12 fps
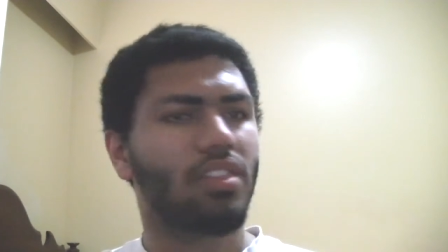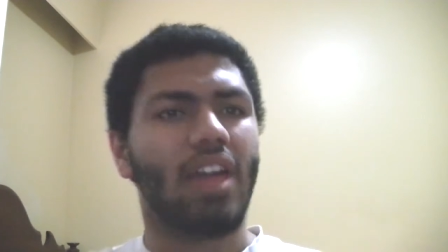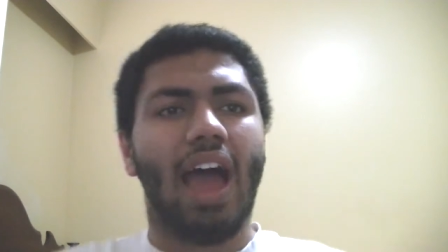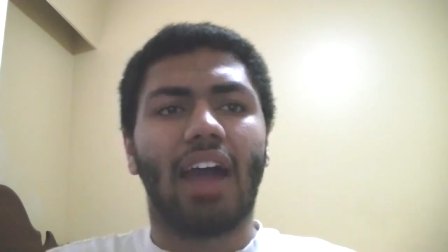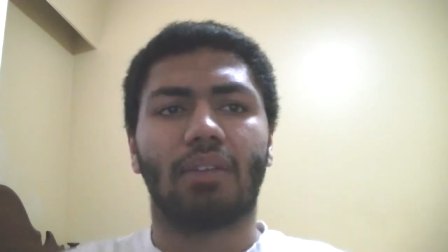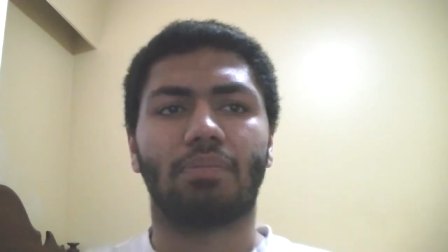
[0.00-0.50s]

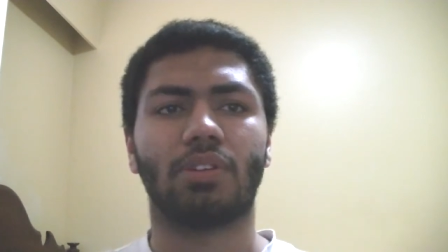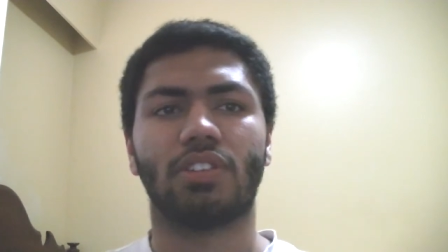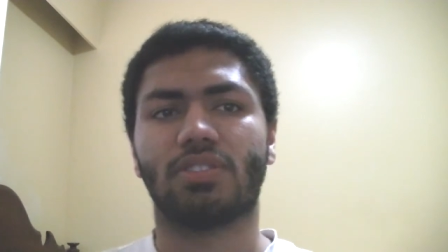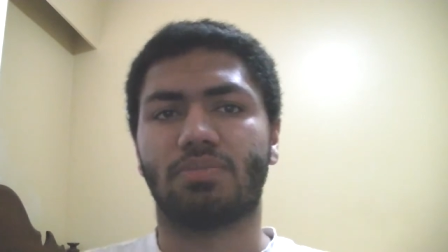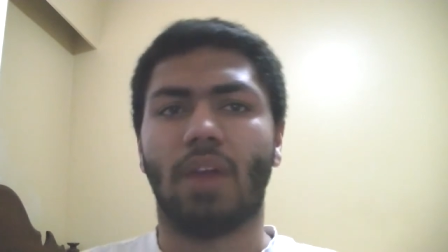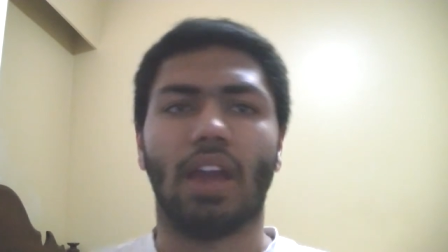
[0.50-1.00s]
that
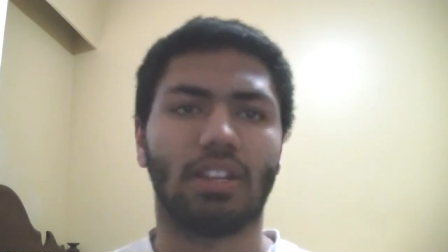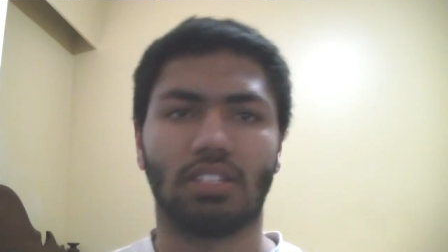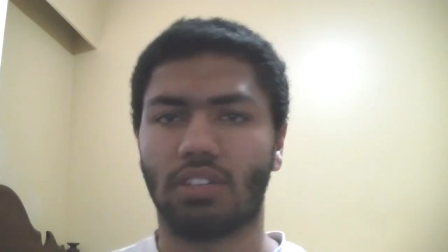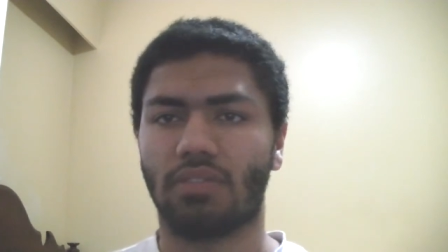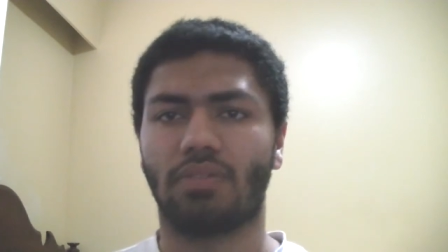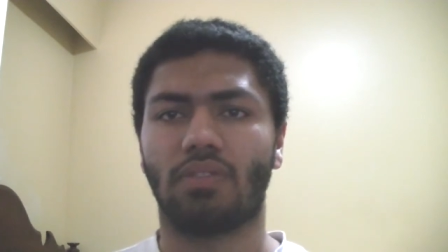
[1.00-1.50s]

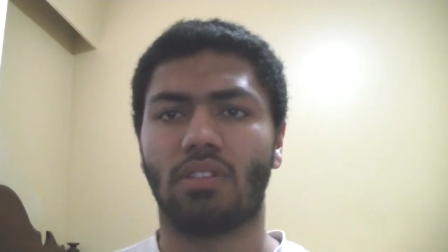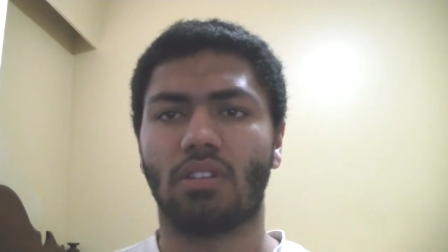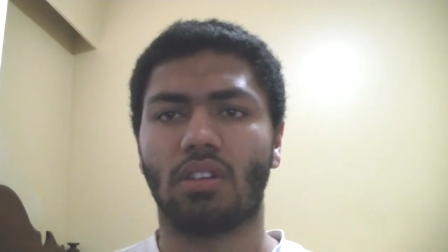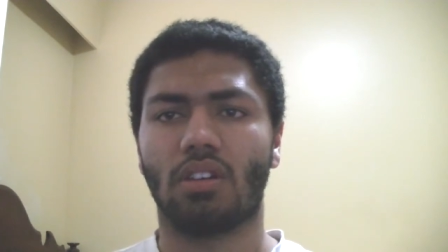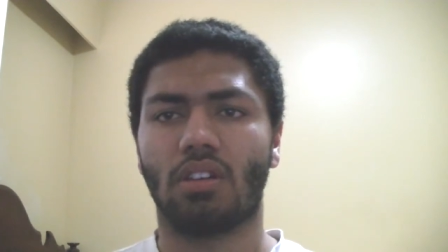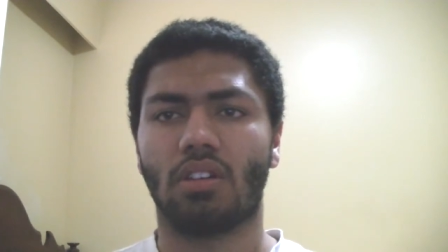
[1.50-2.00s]
perspective
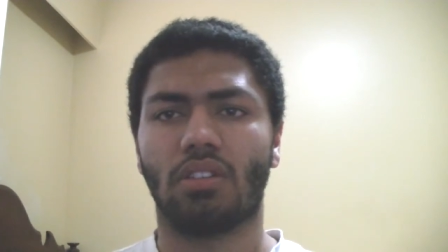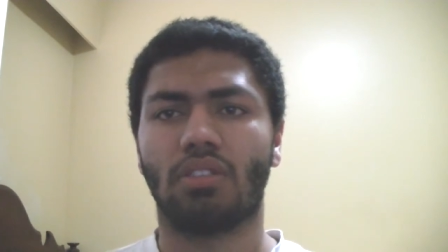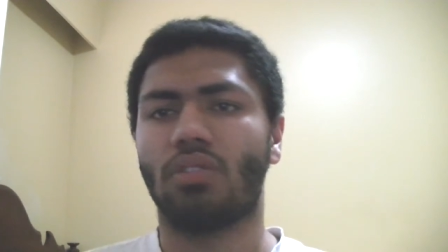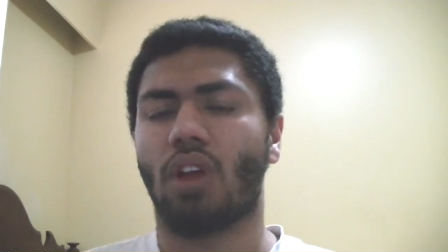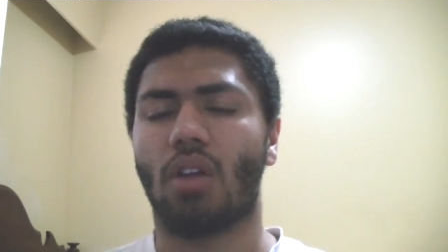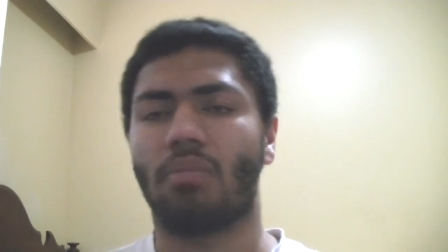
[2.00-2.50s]

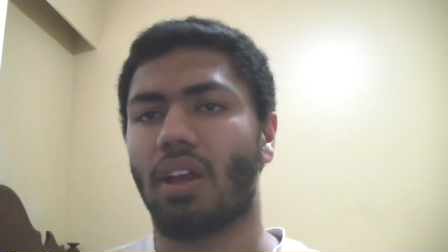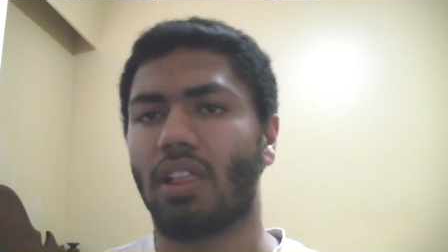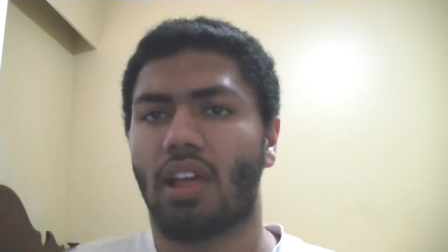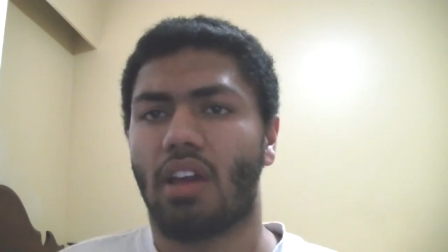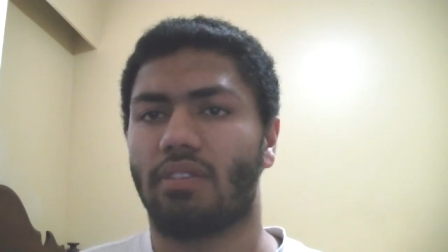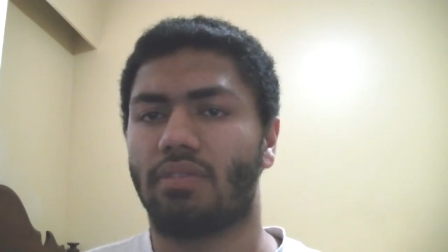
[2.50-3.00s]
throughout my
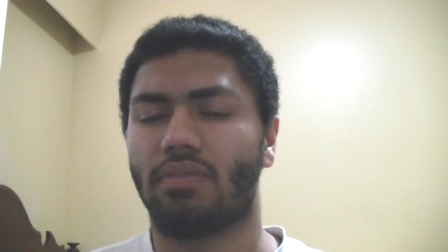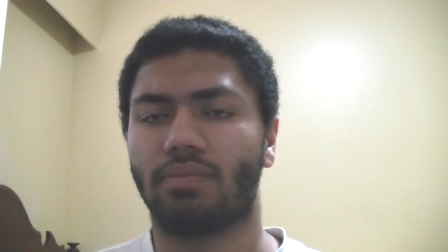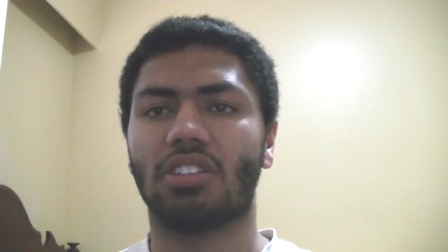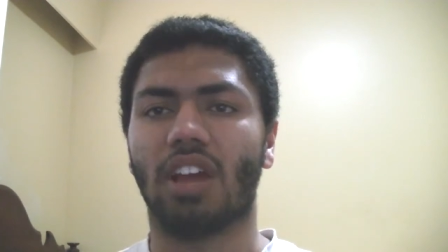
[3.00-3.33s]
life.